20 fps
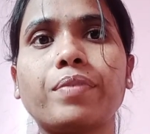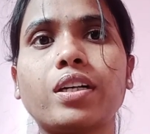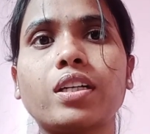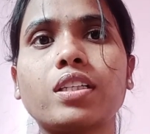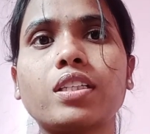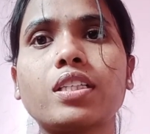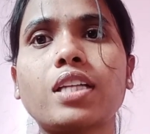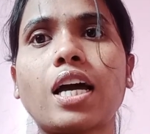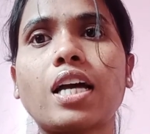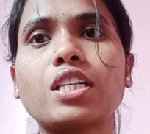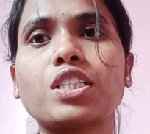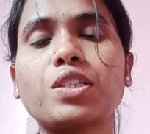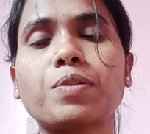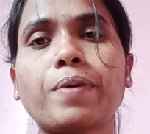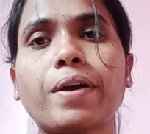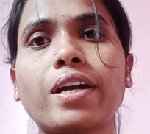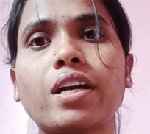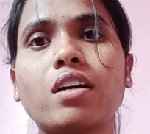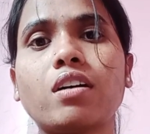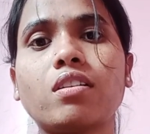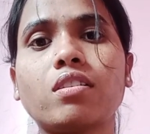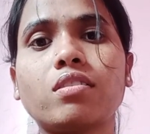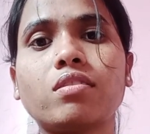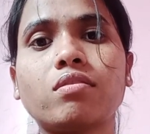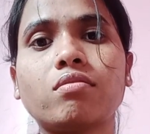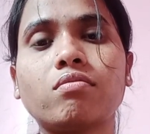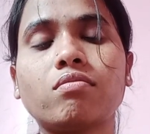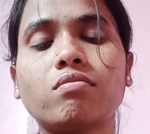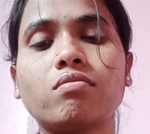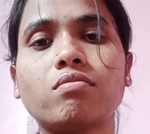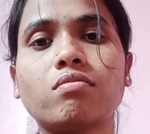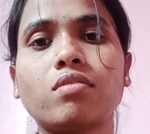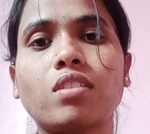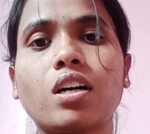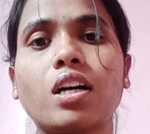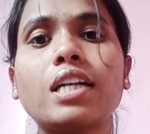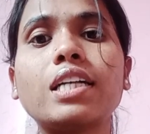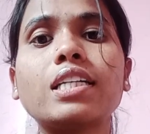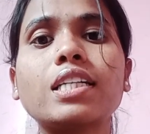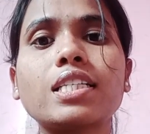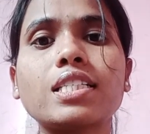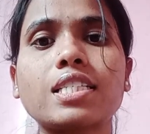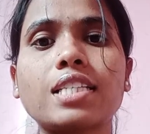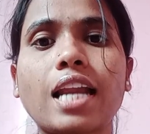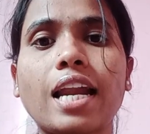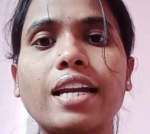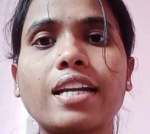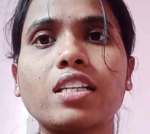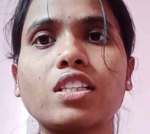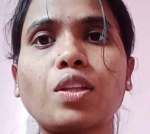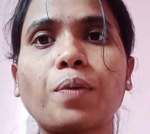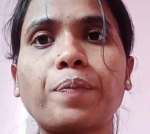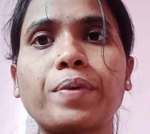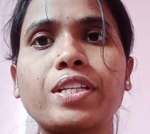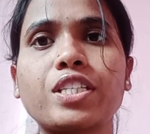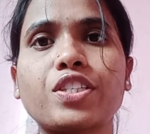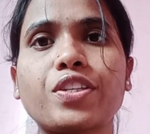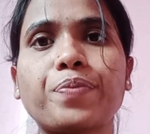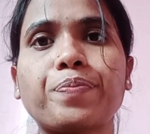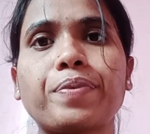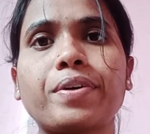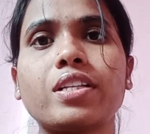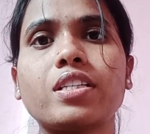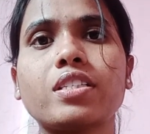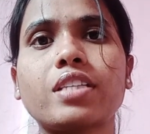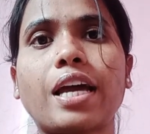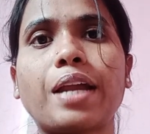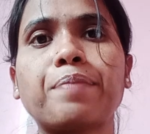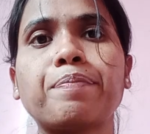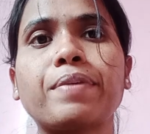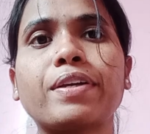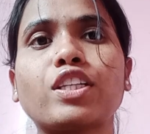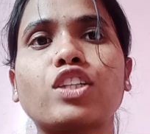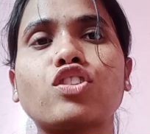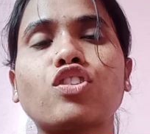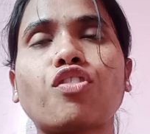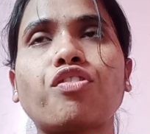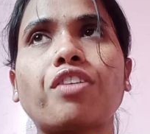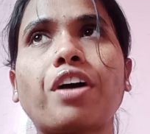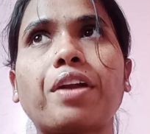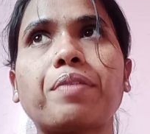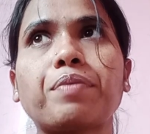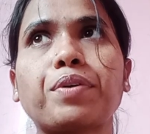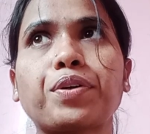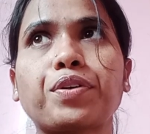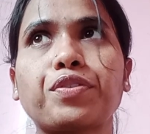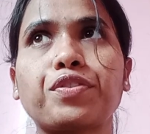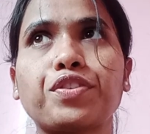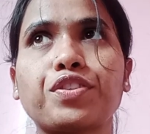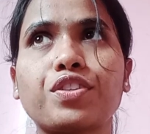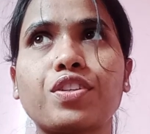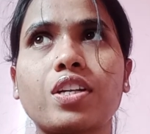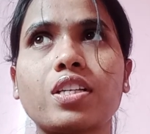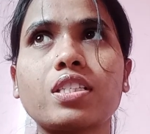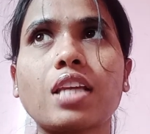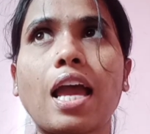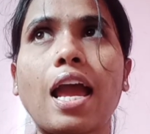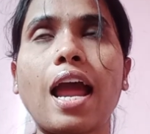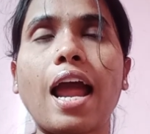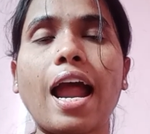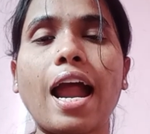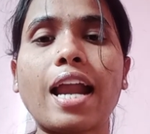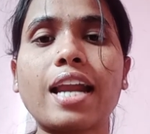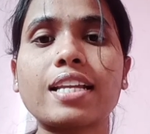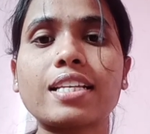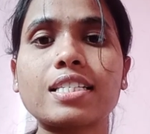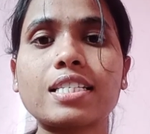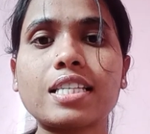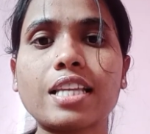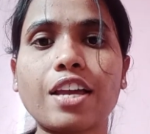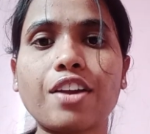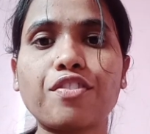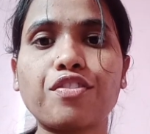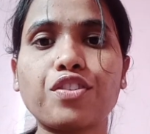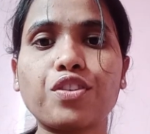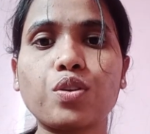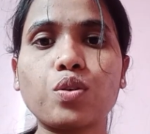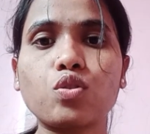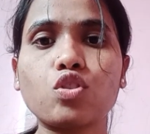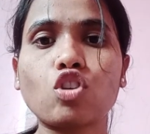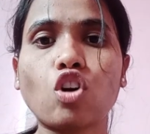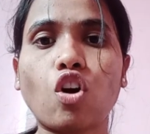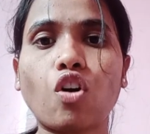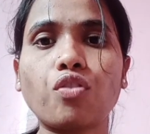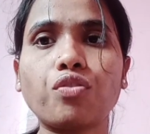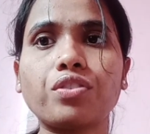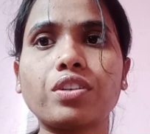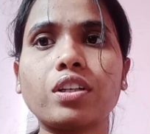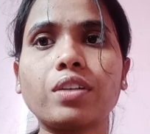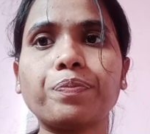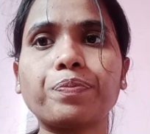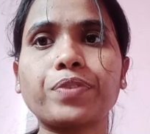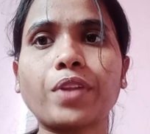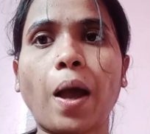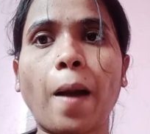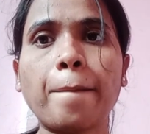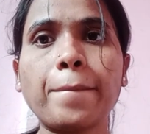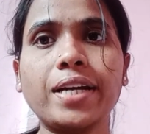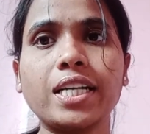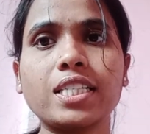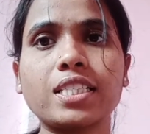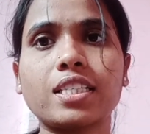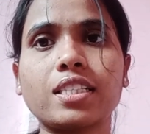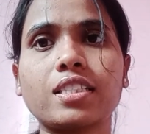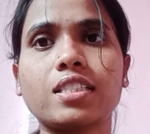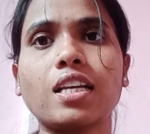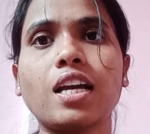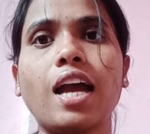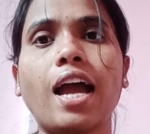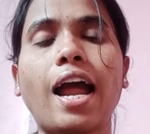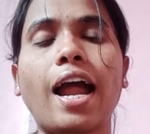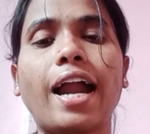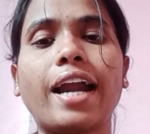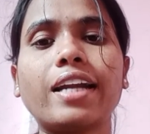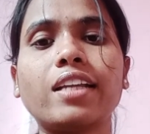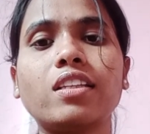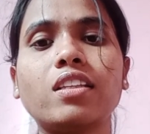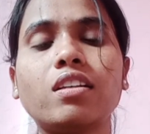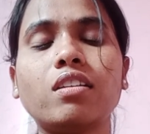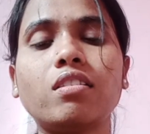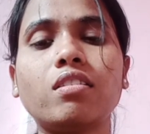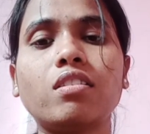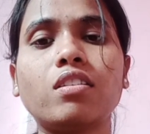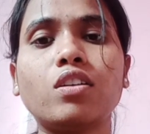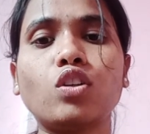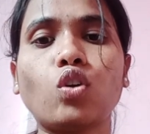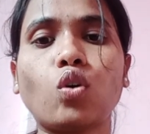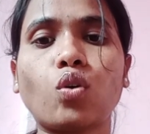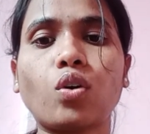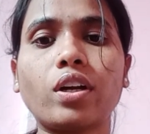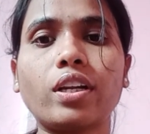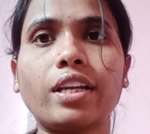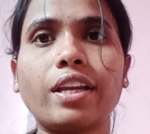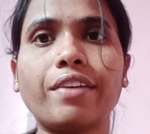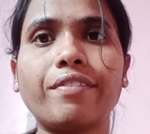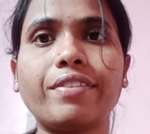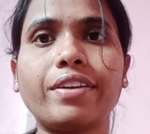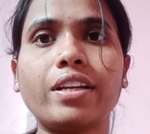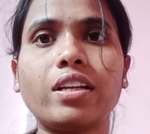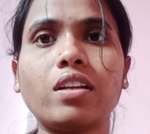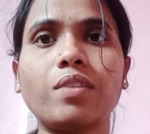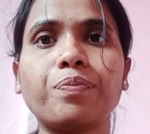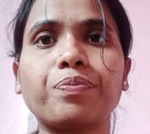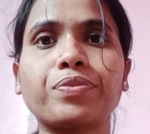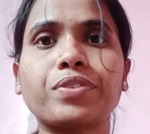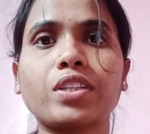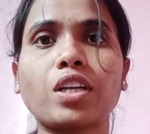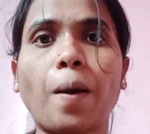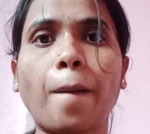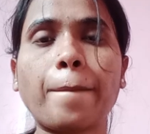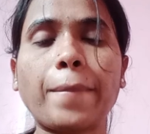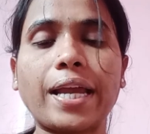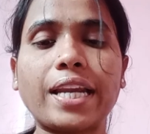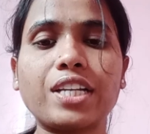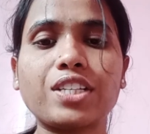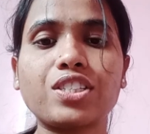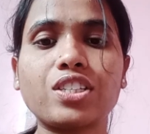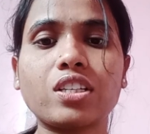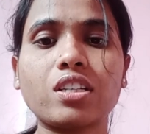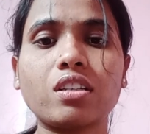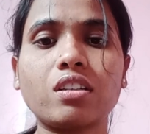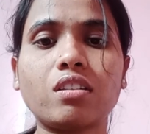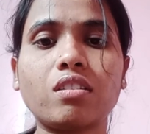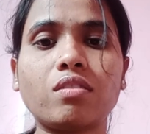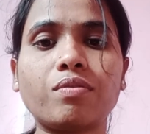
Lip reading: enhanced by understanding the principles and methods of pharmacovigilance and the safe use of medicines at the local level. The managing